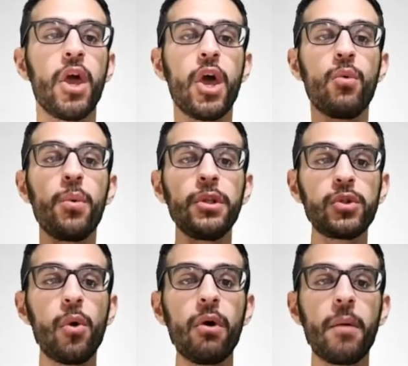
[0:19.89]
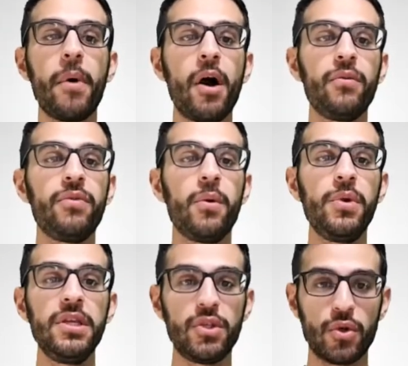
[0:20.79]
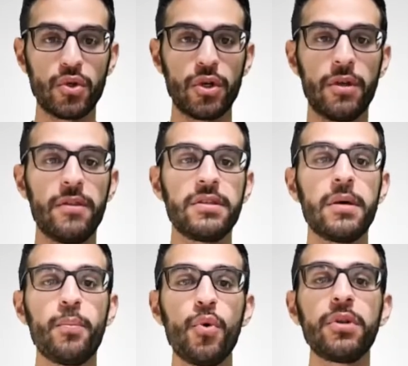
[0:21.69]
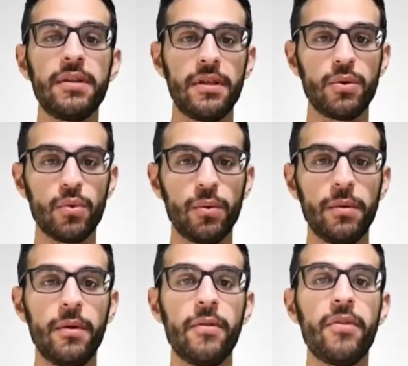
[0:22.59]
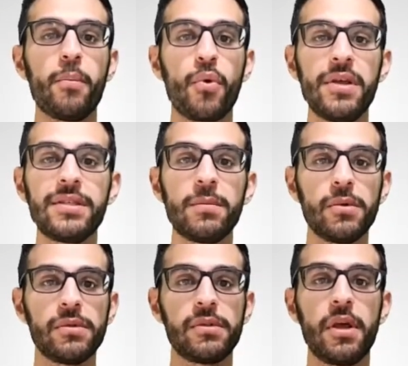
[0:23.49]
We will talk about the research that supported the tool, the principles,